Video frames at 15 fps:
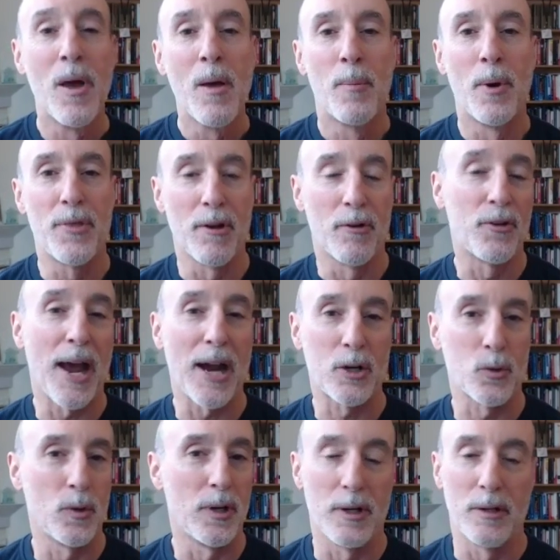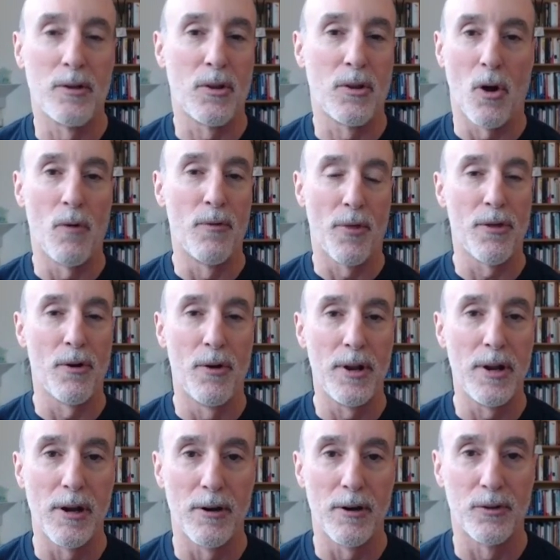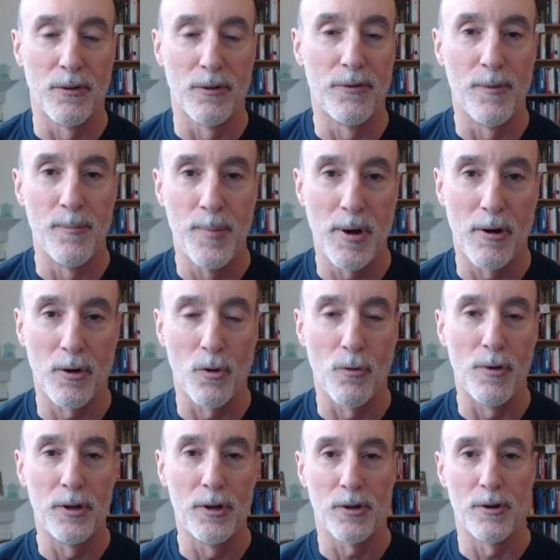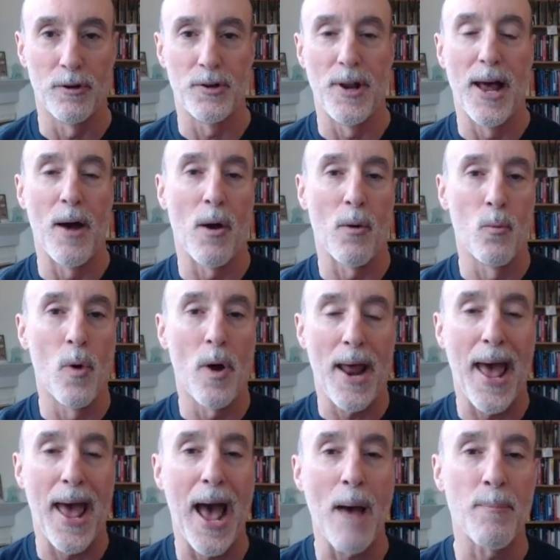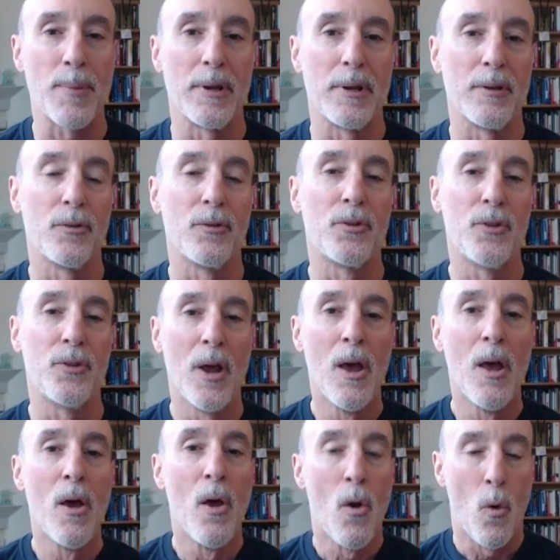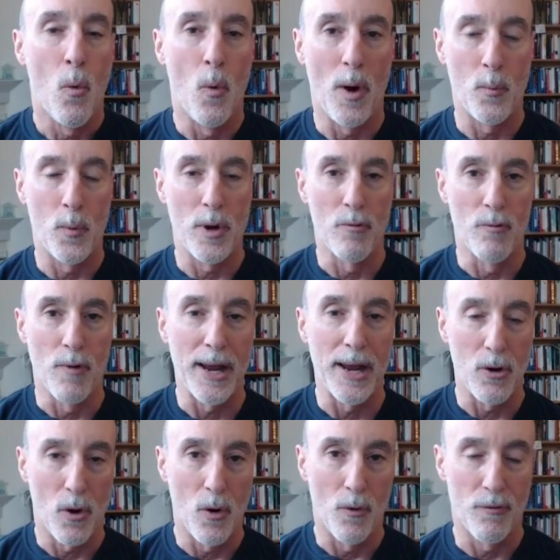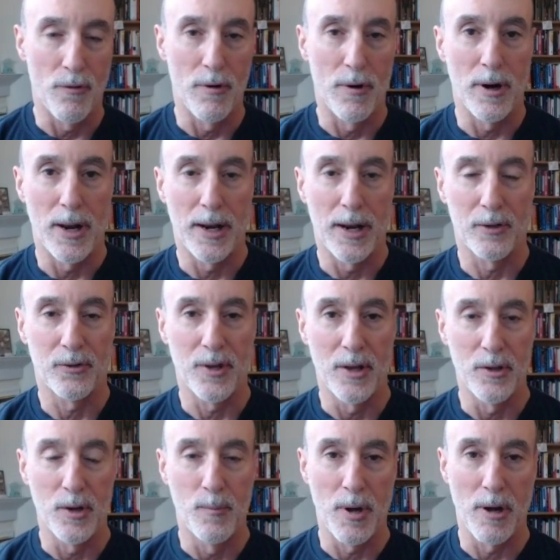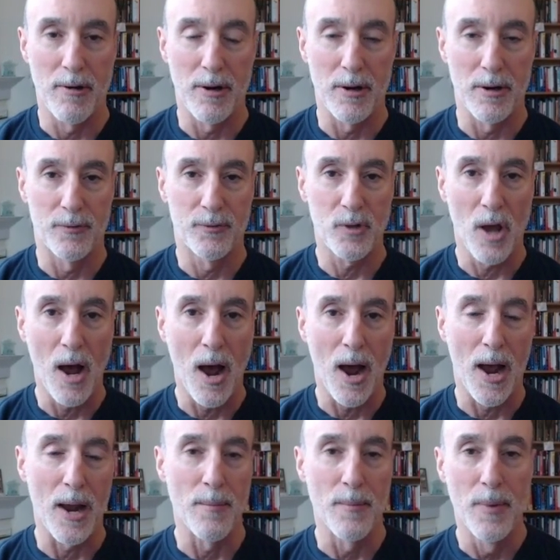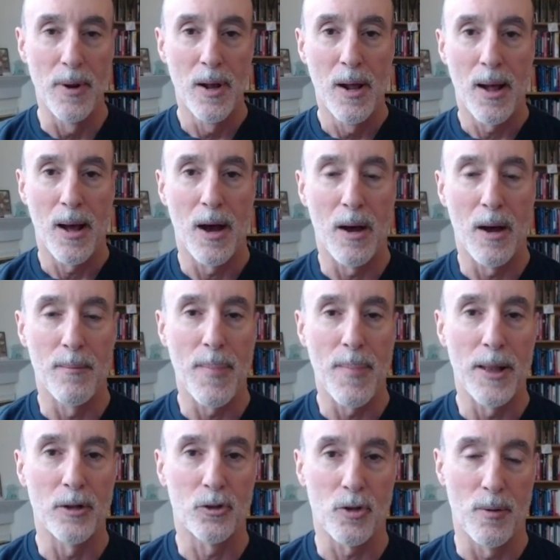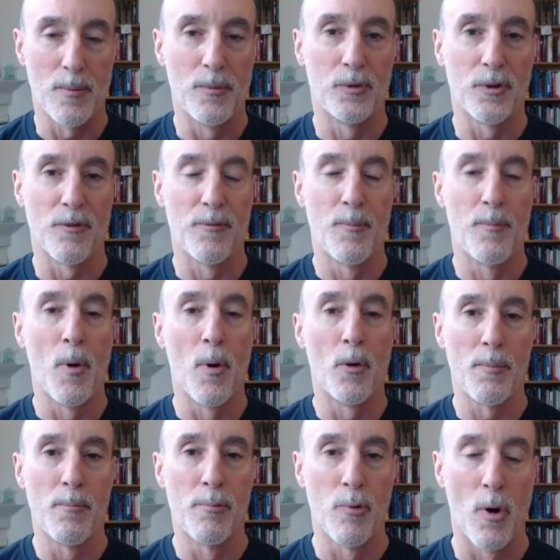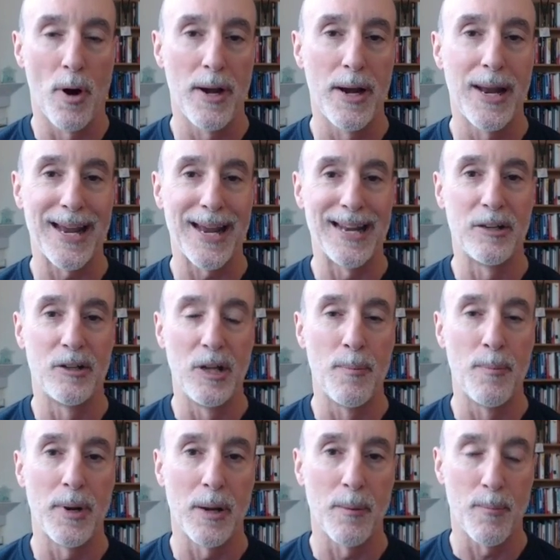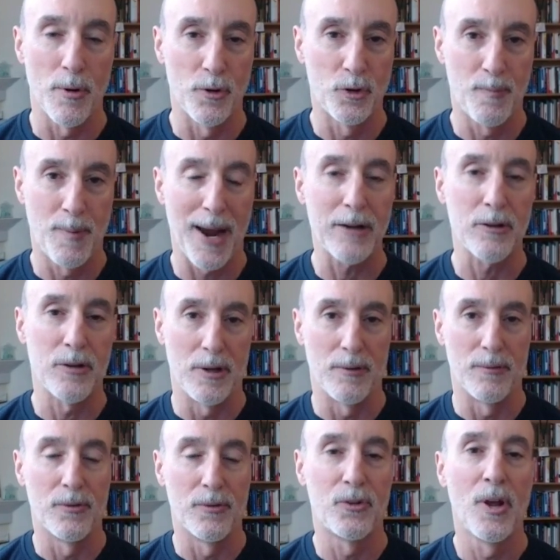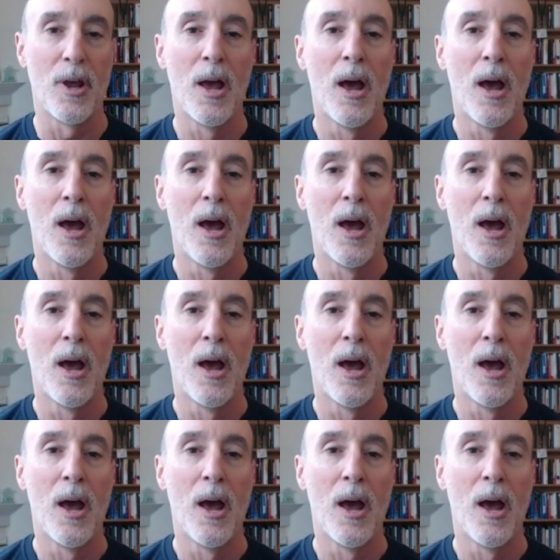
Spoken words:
But there's actually over 30 years of empirical research now on what happens when we write over an extended period of time, in terms of both broadening and deepening perspectives.